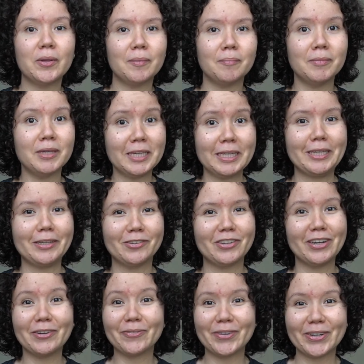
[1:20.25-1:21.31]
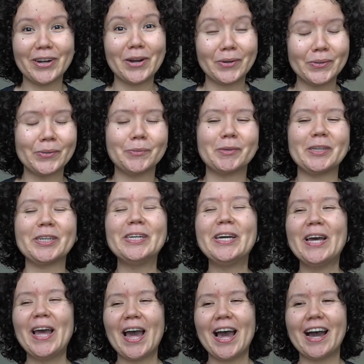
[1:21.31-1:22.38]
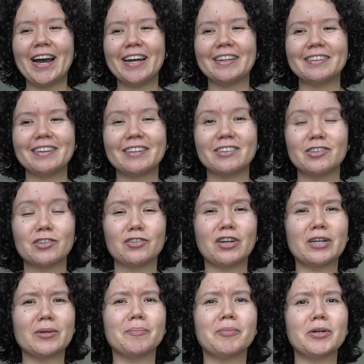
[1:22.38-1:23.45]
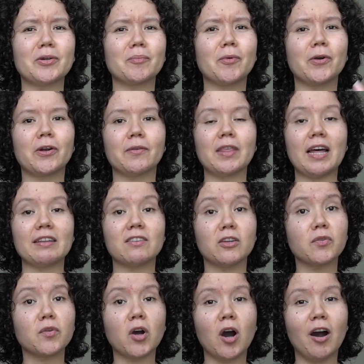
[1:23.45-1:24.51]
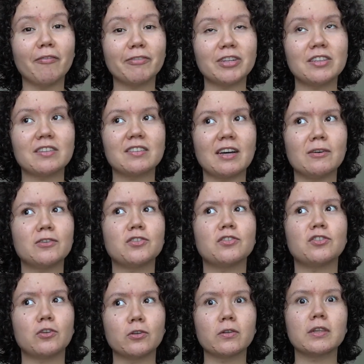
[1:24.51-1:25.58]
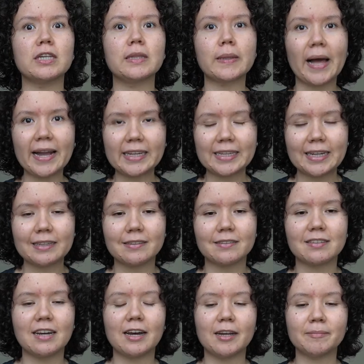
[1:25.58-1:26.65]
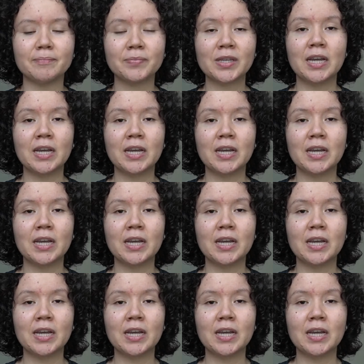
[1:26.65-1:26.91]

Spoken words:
me, trying to figure out Ruby, and just trying to build more of that self-confidence that was surely lacking at the time.